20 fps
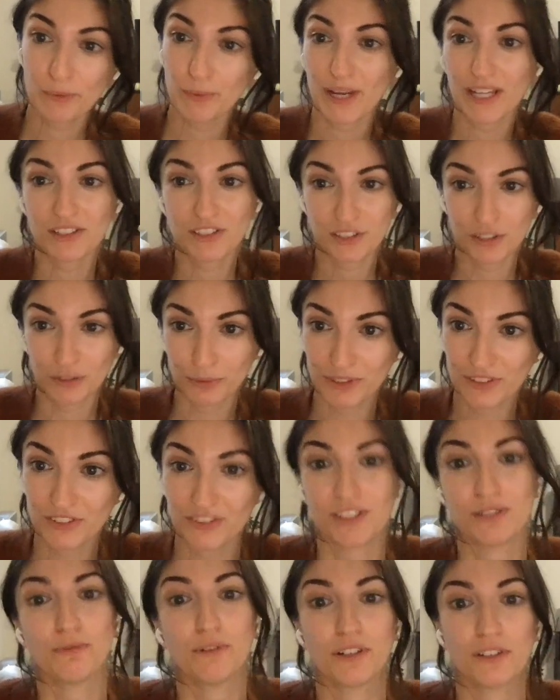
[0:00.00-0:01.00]
wait till we
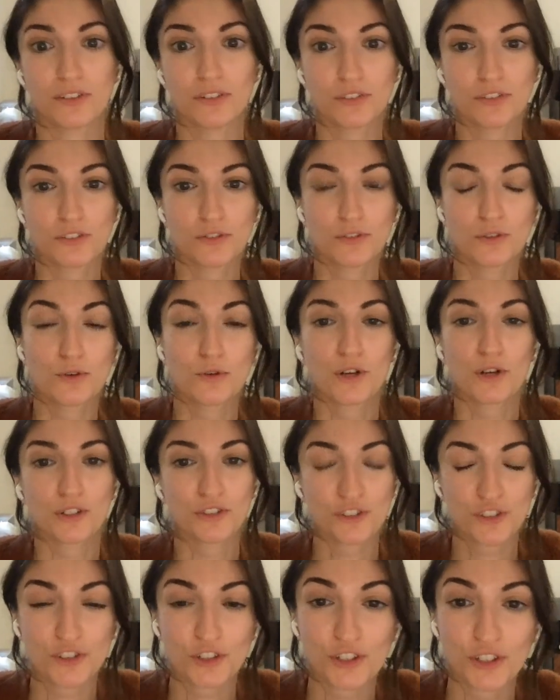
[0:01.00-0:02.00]
see what a
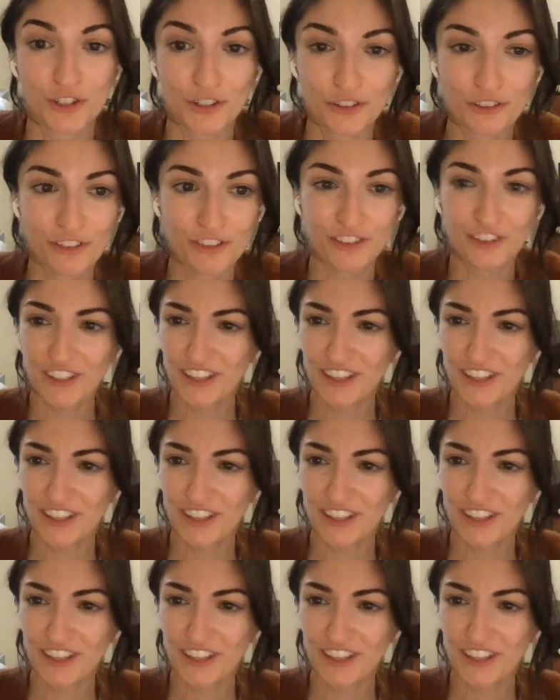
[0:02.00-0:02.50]
scorched earth,